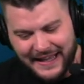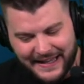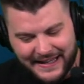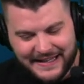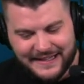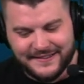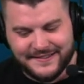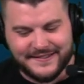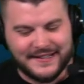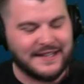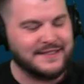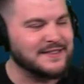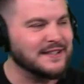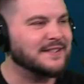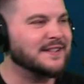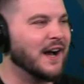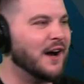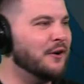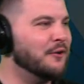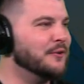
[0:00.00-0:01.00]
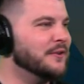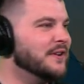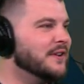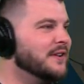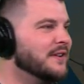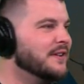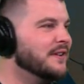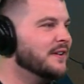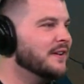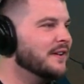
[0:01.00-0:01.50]
He has set the tone.
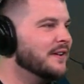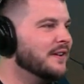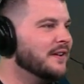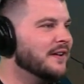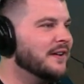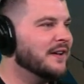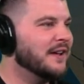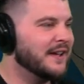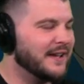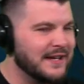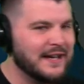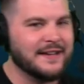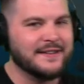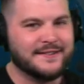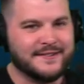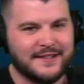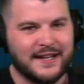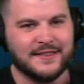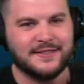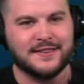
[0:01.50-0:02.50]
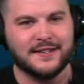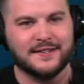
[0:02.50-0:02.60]
He has set